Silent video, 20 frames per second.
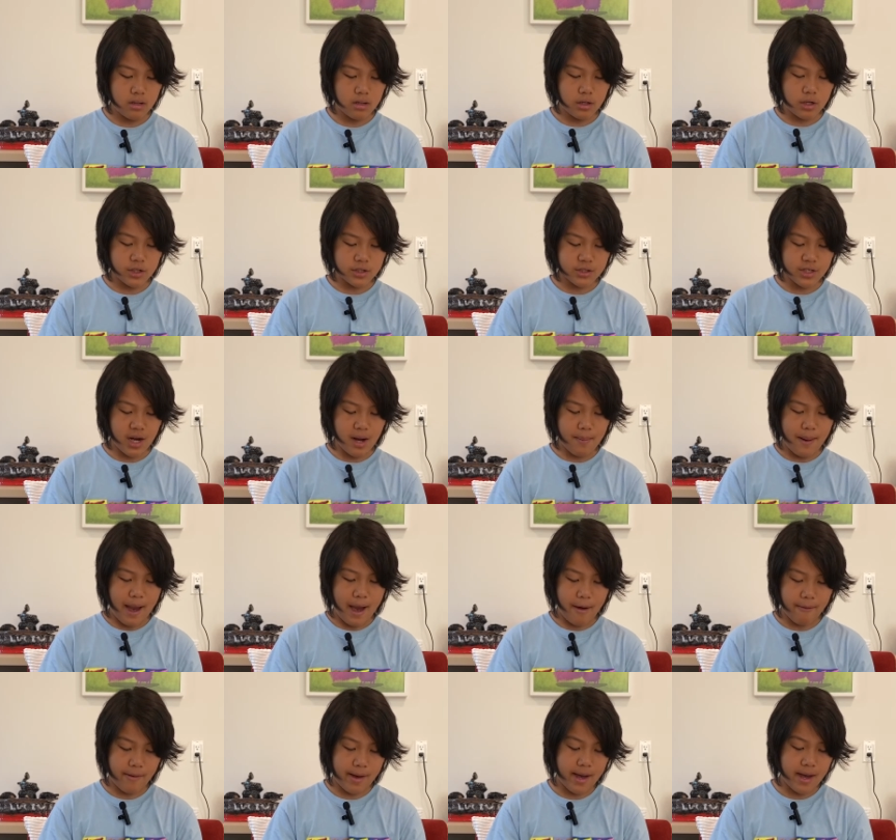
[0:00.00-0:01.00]
"Good job,
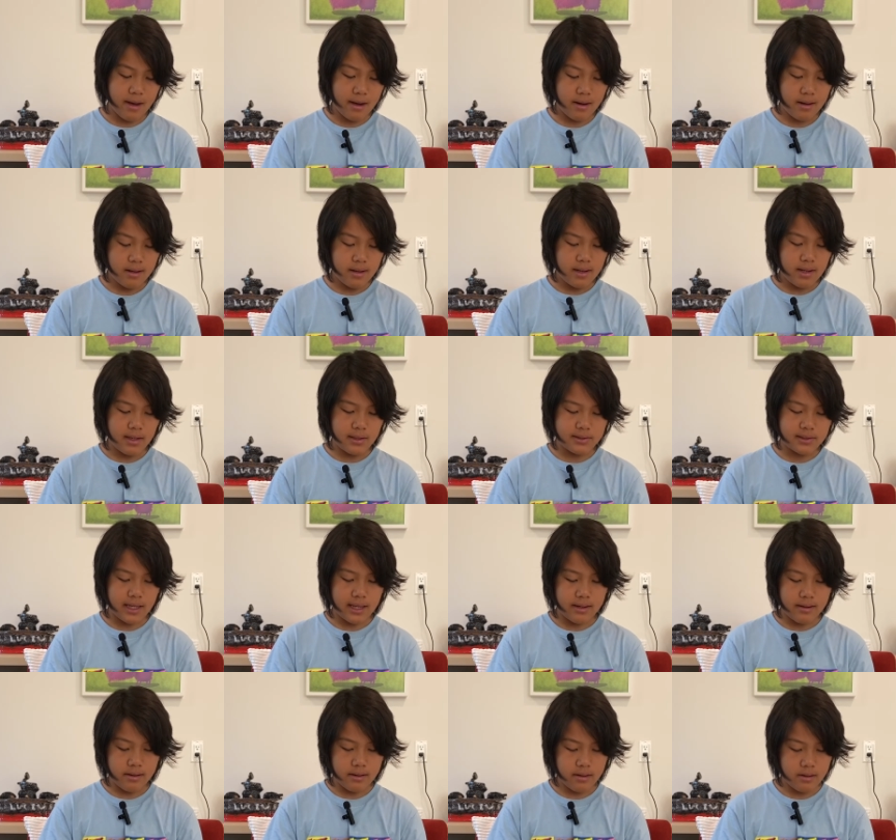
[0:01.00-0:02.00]
Harry," he
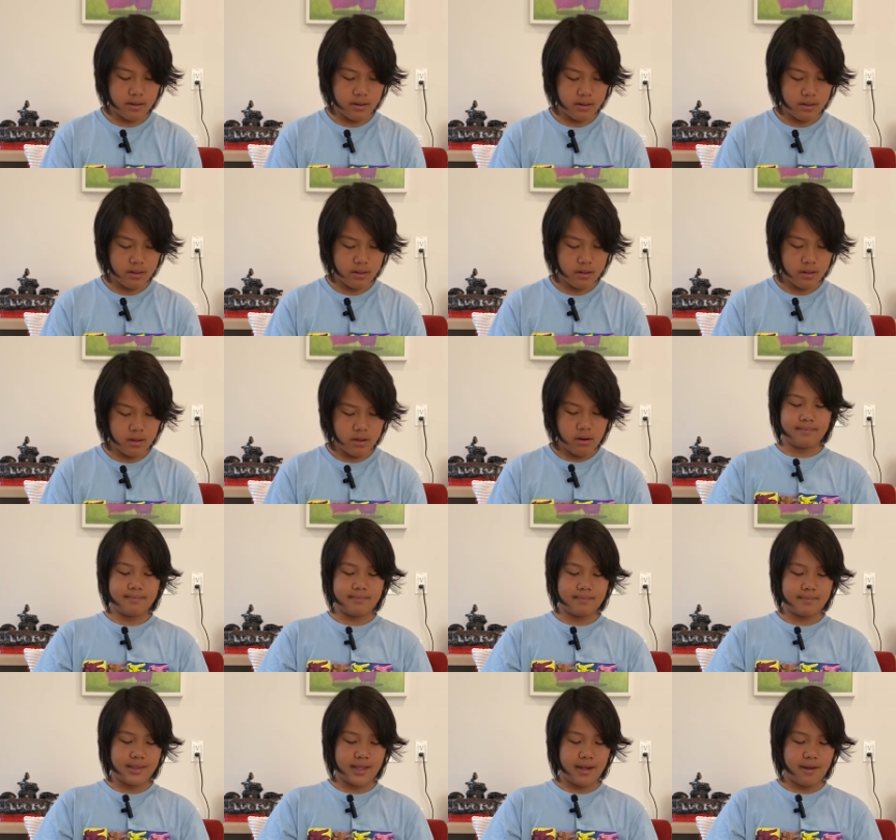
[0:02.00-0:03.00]
said.
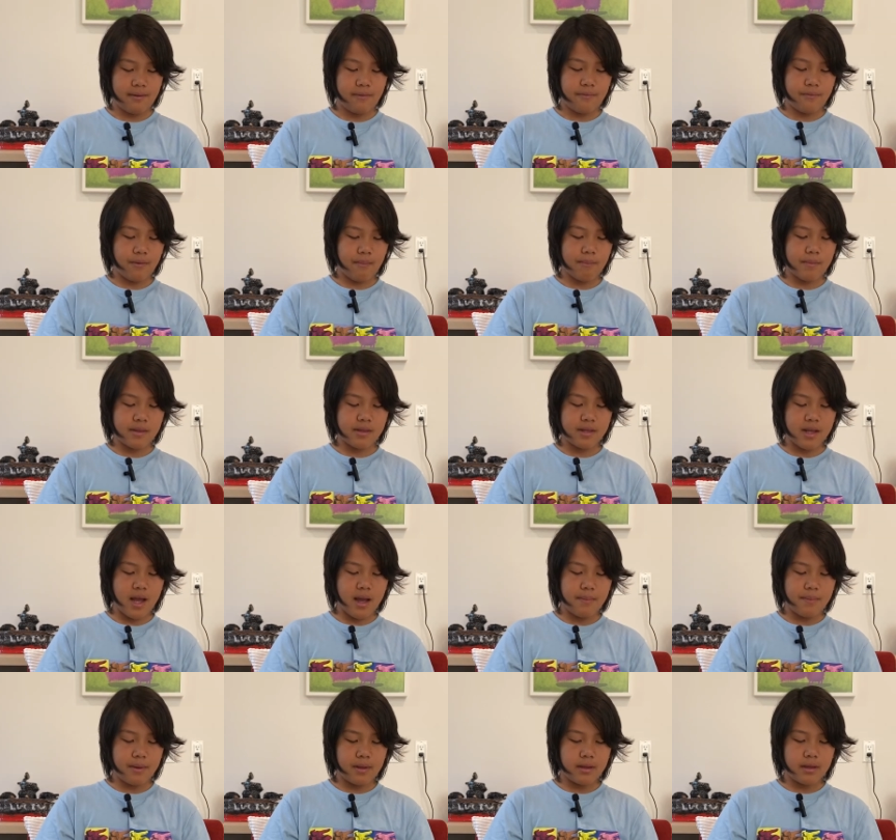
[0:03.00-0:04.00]
From the
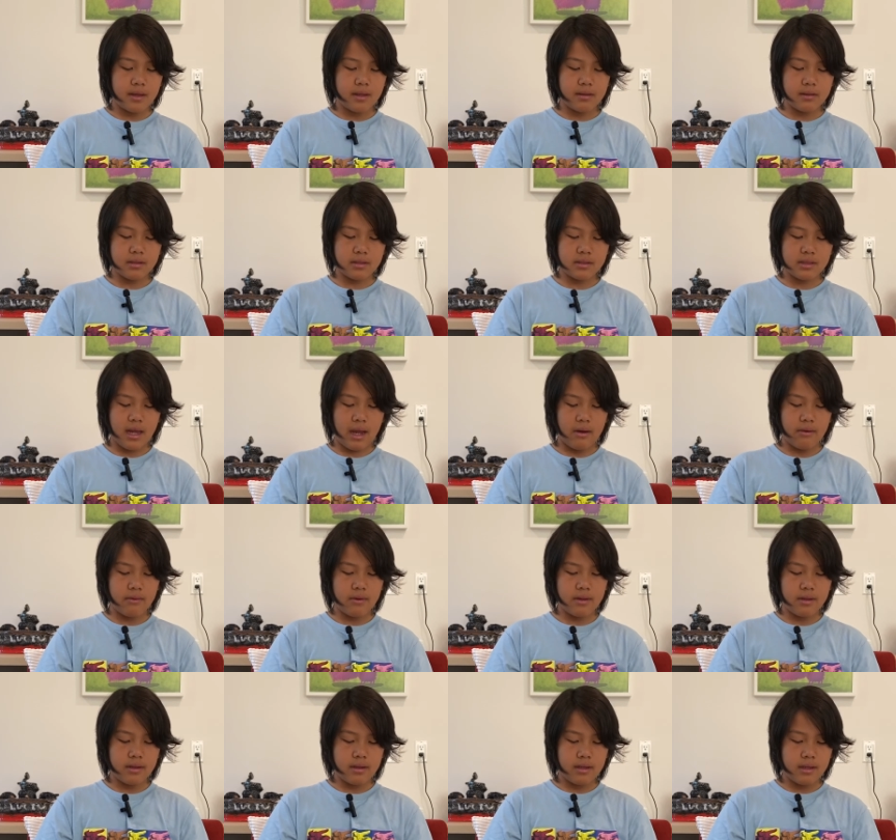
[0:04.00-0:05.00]
top, he looked out.
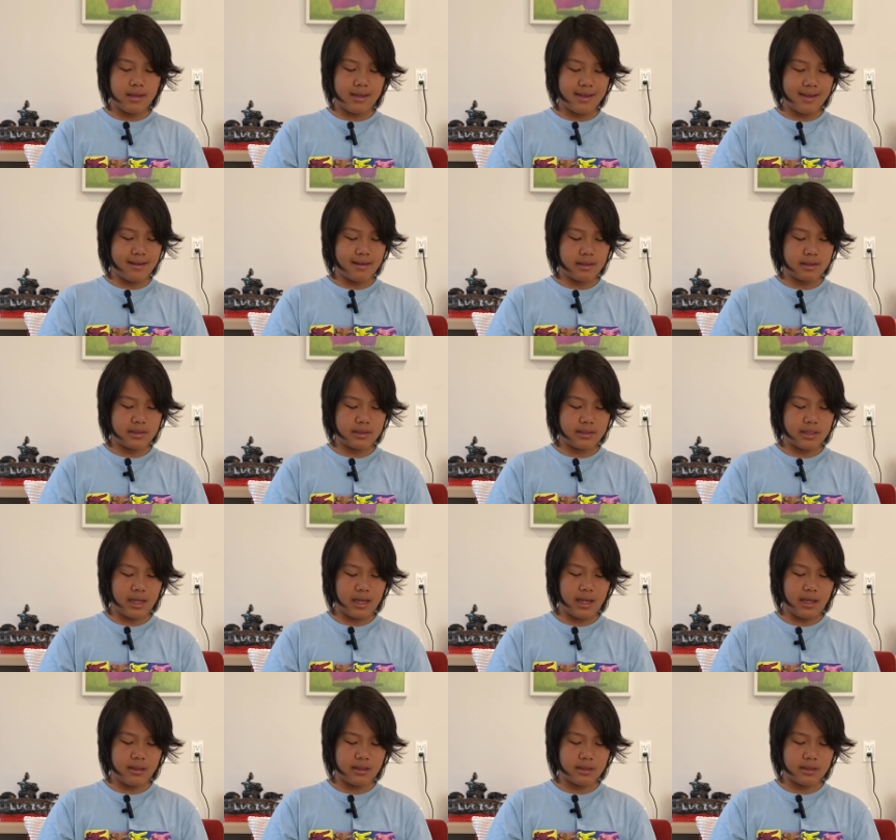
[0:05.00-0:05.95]
He could see